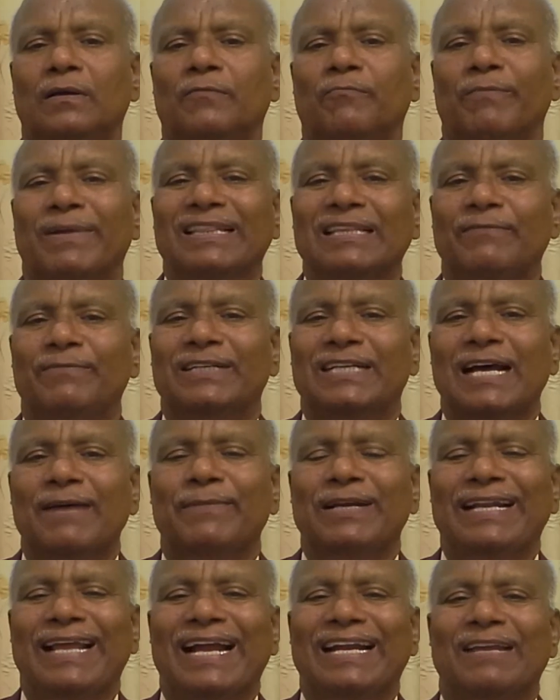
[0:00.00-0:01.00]
when the
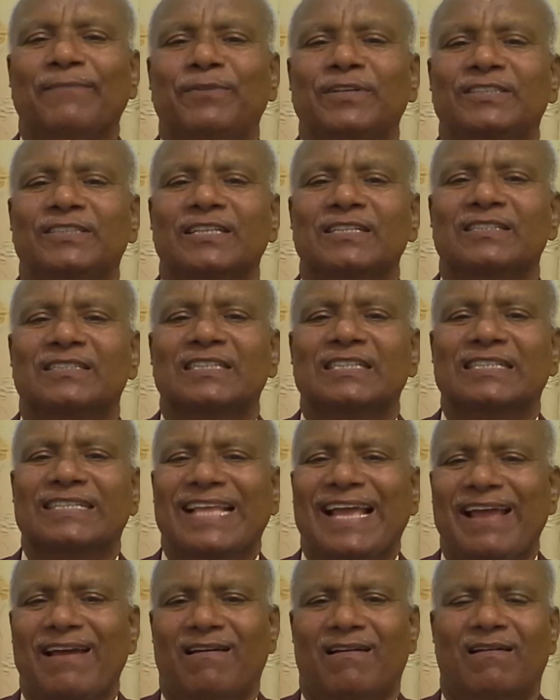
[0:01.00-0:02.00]
vitamin A deficiency is
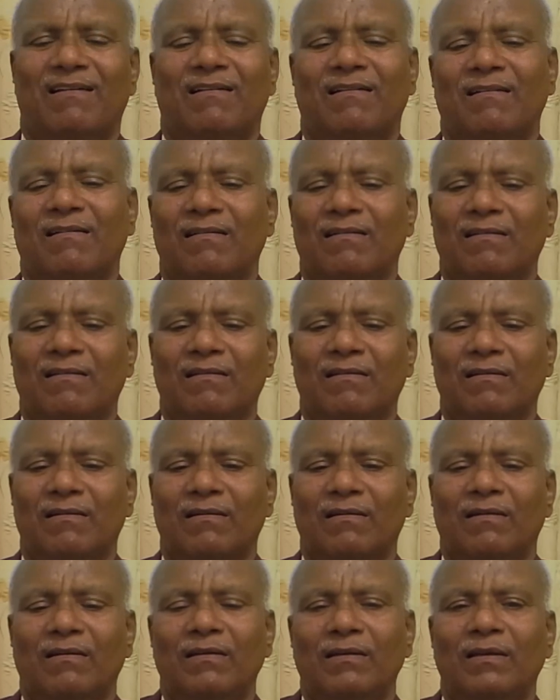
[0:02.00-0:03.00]

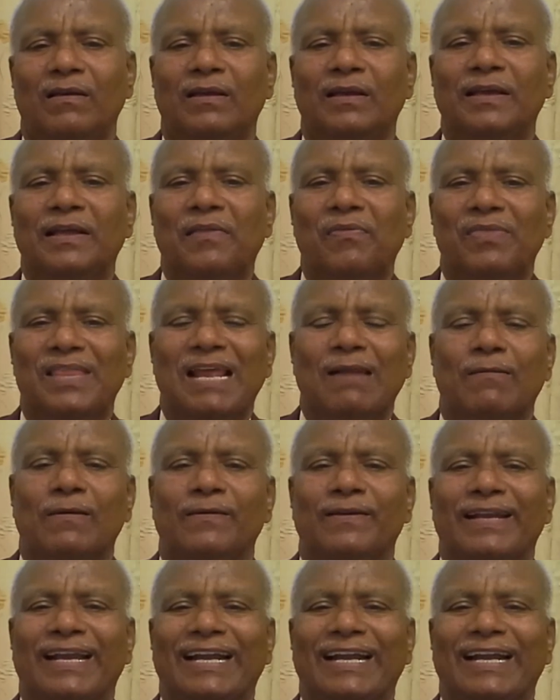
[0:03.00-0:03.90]
there will be